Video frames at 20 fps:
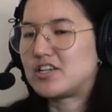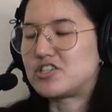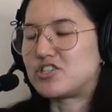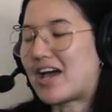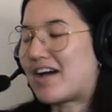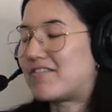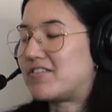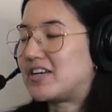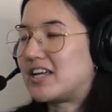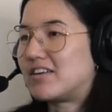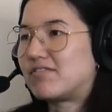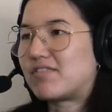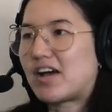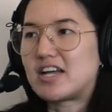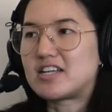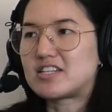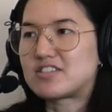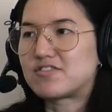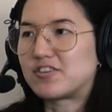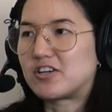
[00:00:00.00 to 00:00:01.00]
do you have any
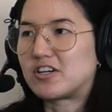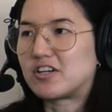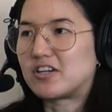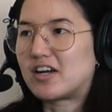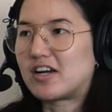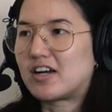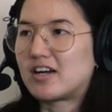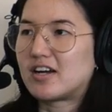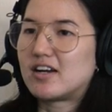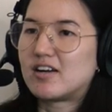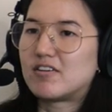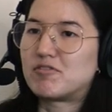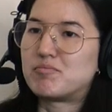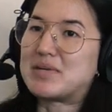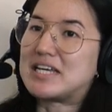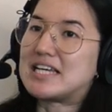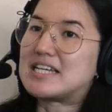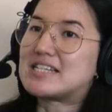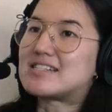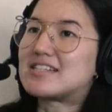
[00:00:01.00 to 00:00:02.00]
advice for
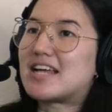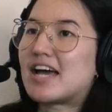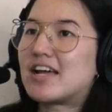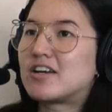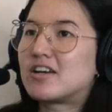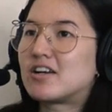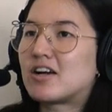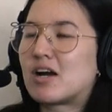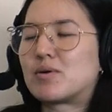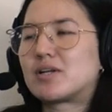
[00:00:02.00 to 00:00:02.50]
me as an editor?